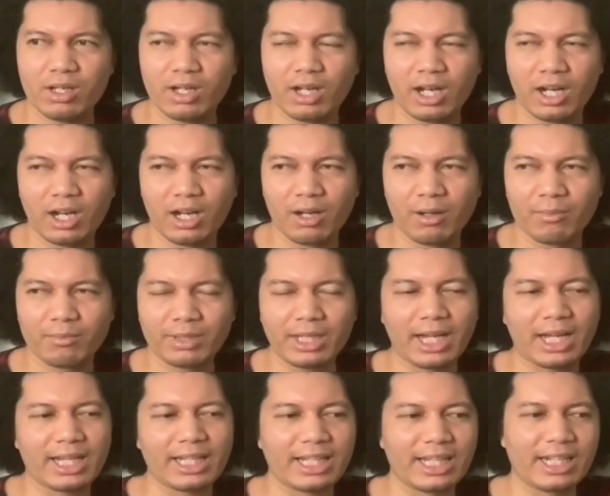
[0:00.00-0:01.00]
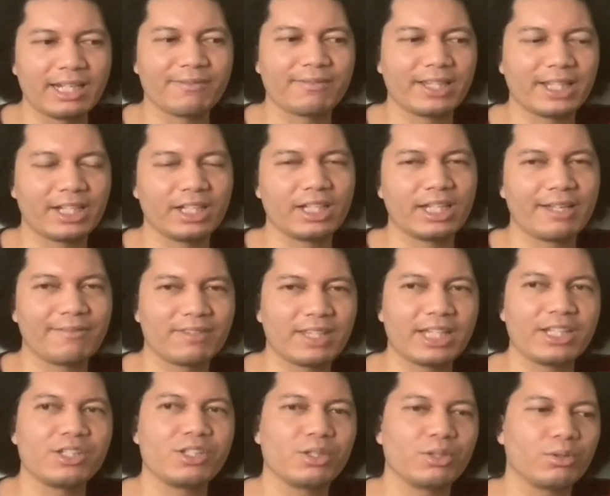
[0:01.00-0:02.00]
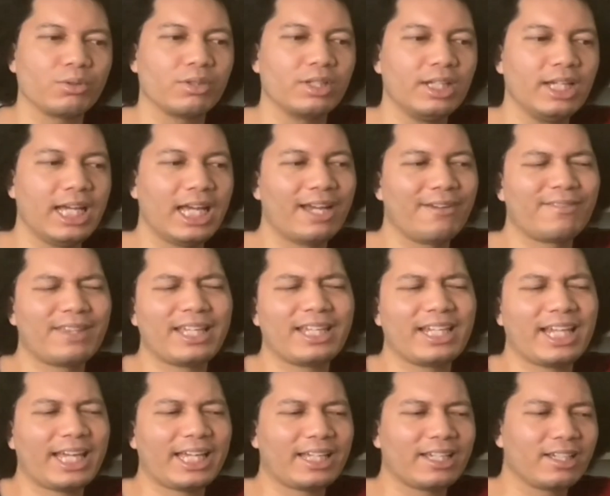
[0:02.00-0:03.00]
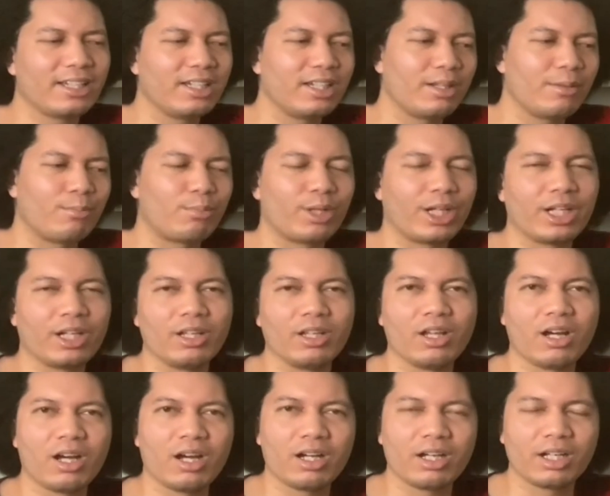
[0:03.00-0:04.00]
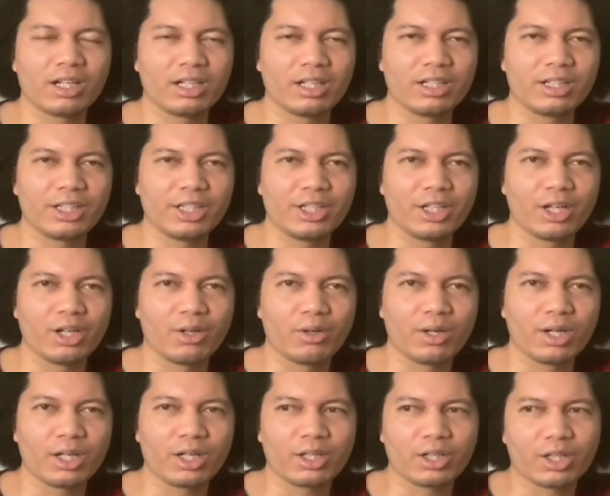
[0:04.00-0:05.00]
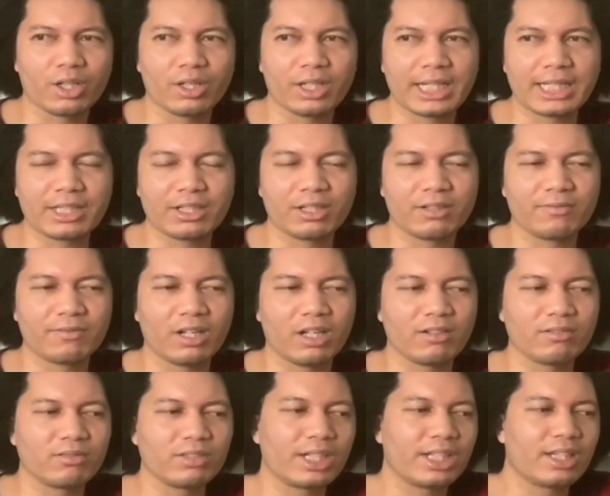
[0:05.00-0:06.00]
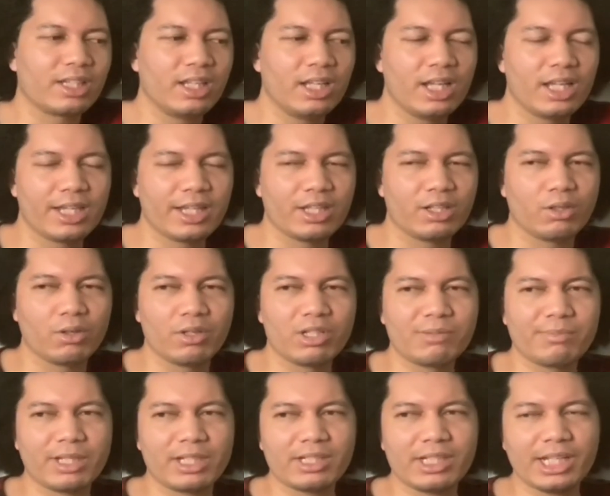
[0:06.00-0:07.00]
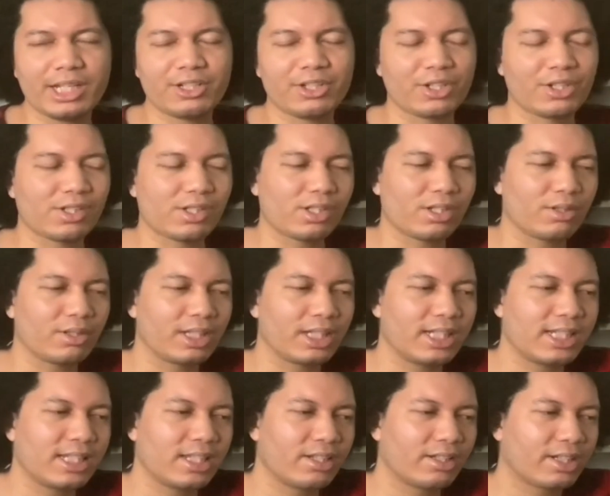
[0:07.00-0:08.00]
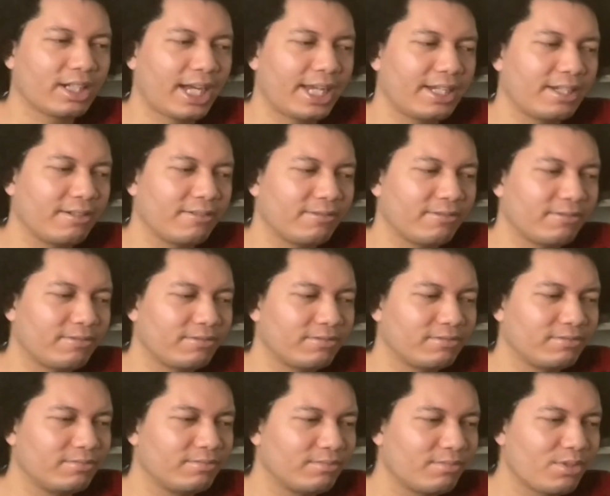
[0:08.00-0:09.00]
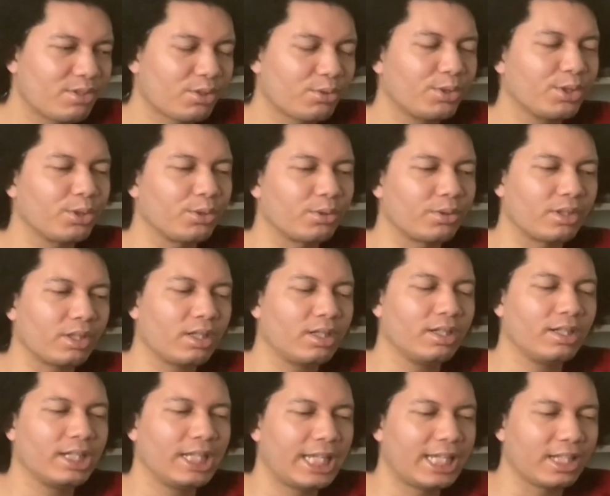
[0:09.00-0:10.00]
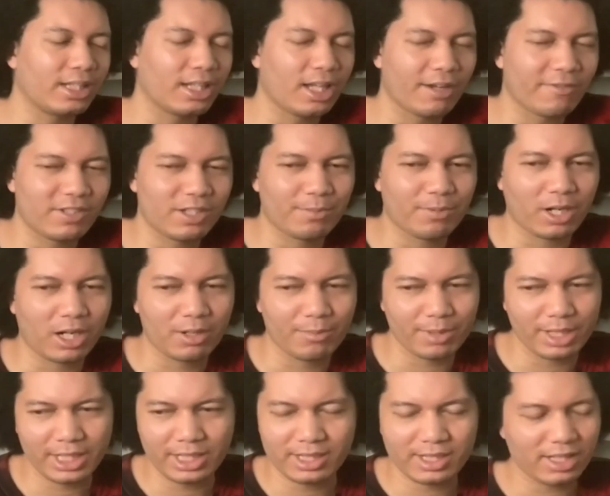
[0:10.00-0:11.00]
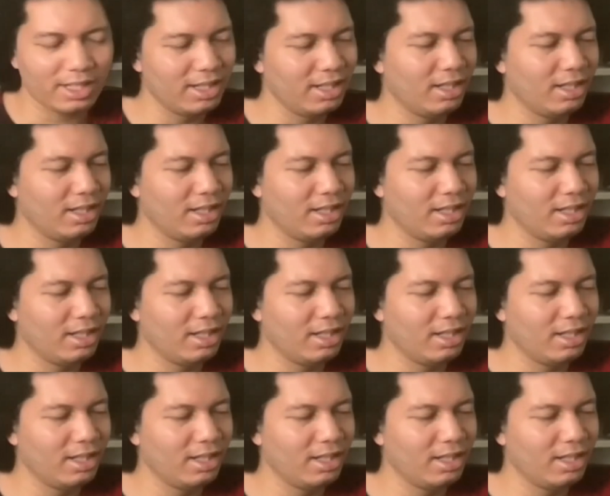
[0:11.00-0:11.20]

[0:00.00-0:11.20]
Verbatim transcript: Yeah, and then if they like bring along, you know, a girl that they're involved with, they'll always be in danger. So they're kind of screwed in the love department.